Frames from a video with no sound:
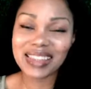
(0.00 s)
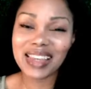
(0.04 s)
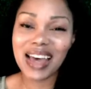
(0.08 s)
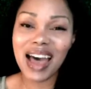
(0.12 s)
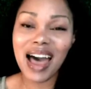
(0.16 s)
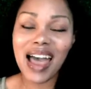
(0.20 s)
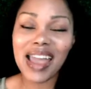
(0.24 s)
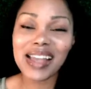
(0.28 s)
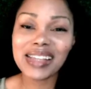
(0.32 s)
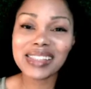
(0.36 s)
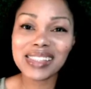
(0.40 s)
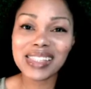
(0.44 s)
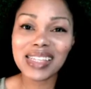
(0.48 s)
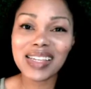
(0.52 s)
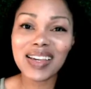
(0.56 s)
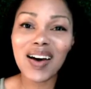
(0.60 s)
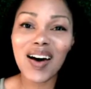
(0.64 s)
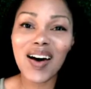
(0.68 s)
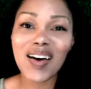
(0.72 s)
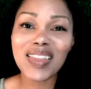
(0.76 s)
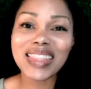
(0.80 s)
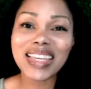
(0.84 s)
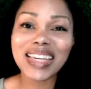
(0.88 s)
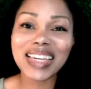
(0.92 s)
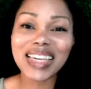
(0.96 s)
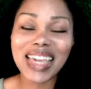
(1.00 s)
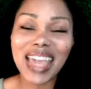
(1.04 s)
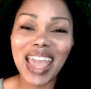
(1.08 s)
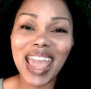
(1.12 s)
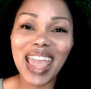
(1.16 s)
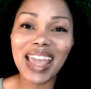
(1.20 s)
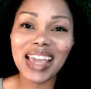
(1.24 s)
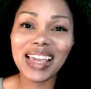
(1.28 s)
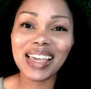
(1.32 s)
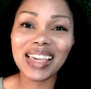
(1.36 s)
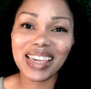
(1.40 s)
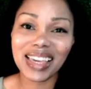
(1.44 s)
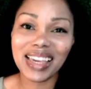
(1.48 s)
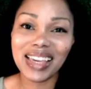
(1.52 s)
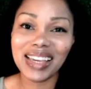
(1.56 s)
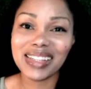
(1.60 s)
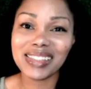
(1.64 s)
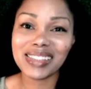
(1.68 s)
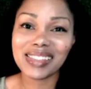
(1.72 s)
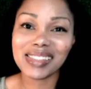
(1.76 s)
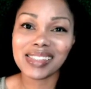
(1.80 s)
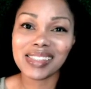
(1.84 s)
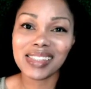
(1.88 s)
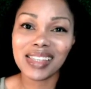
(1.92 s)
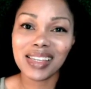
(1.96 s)
The icing on the cake
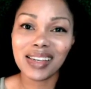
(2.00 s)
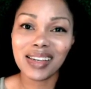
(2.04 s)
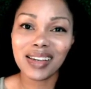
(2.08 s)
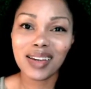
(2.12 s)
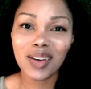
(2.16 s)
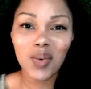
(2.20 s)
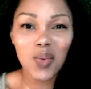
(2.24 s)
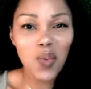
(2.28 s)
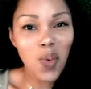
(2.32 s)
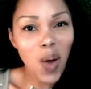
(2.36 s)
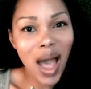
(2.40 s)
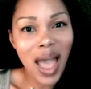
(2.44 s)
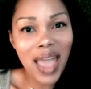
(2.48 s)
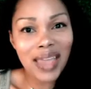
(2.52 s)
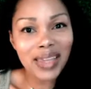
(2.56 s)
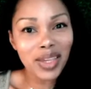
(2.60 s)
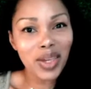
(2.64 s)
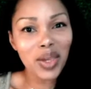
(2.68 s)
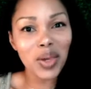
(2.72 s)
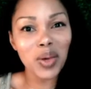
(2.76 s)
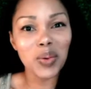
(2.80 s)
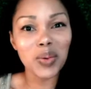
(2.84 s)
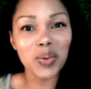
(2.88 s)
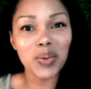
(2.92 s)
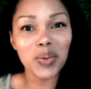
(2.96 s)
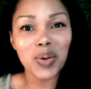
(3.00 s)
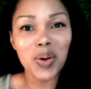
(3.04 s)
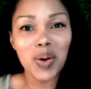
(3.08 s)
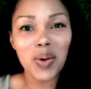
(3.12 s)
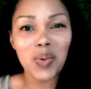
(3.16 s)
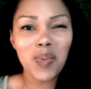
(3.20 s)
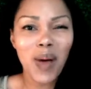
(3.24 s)
is, why you?